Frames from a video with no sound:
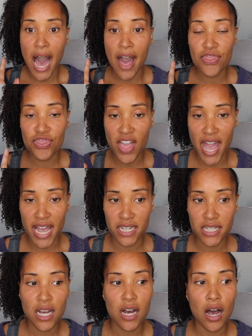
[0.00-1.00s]
And
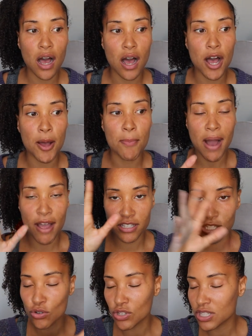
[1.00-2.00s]
then I
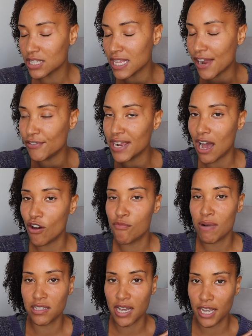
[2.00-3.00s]
took dairy out of
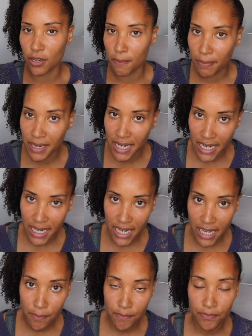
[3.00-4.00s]
my diet
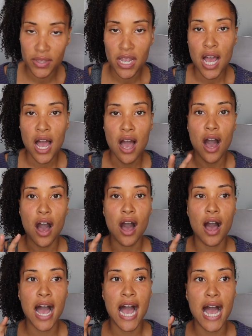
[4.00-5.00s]
completely,
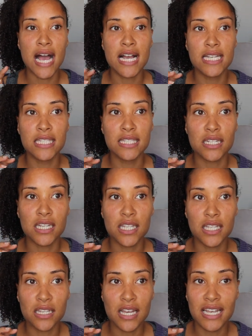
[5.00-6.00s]
and
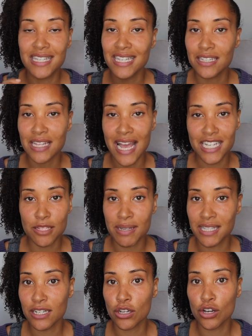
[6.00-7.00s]
the
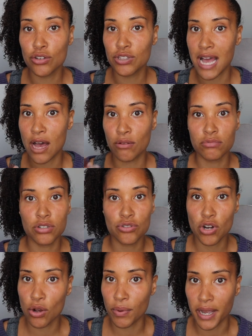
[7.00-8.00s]
eczema didn't go down
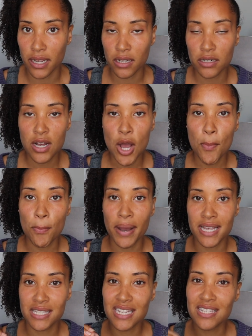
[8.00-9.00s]
straight away,
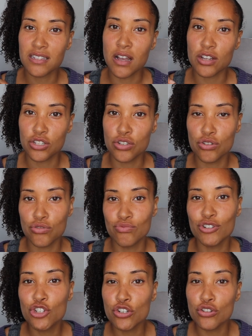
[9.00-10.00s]
but it did start to
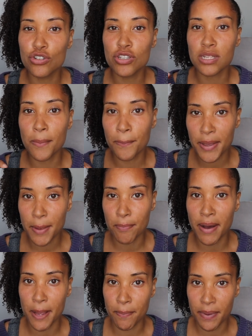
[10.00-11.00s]
reduce bit
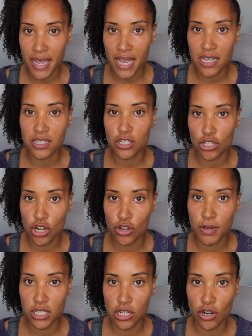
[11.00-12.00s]
by bit,
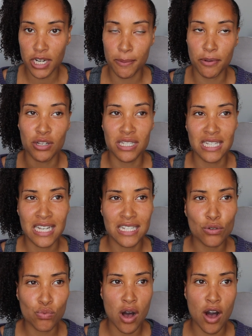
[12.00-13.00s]
slowly, because it
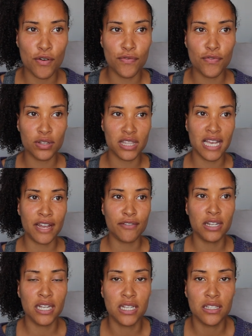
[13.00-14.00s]
takes a while for
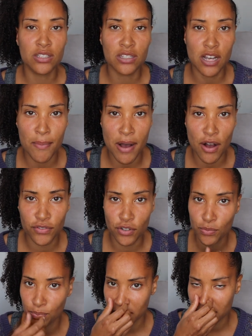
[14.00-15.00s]
dairy to come out of
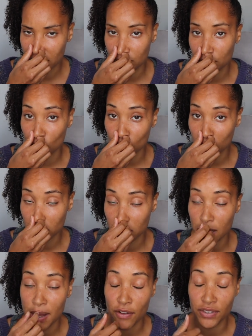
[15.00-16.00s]
your breast milk, to
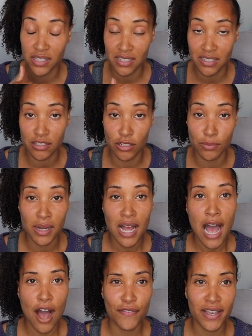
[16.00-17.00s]
come out of the system.
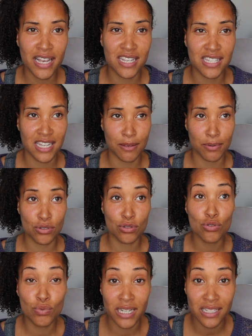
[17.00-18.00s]
I think it could take about
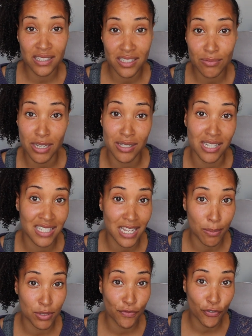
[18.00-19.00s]
2 weeks, sometimes it could
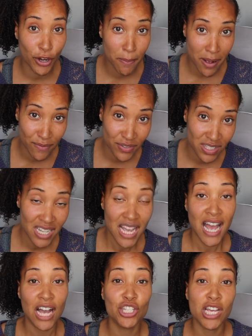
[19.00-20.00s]
take up to 3 months,
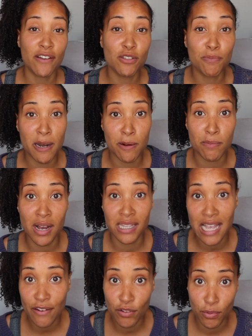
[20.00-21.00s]
and you have to bear in
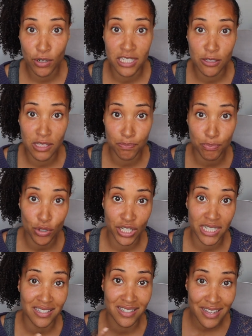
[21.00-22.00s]
mind that everybody's
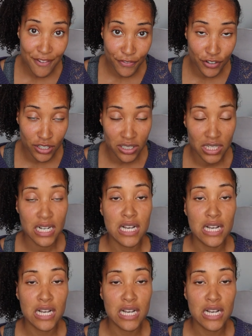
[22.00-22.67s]
body is different.